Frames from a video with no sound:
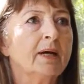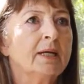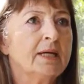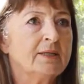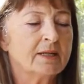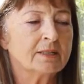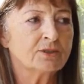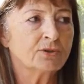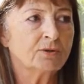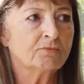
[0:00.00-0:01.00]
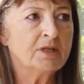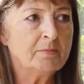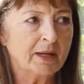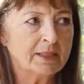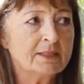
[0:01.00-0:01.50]
$8,000
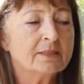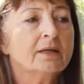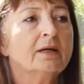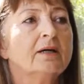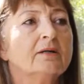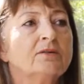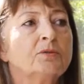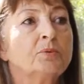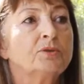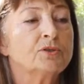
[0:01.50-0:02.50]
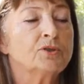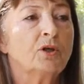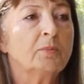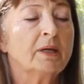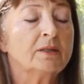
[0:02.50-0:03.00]
rebate to put your
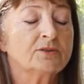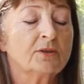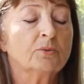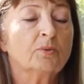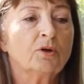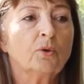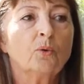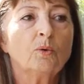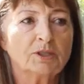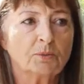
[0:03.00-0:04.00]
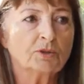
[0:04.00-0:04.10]
solar panels on, and we'd always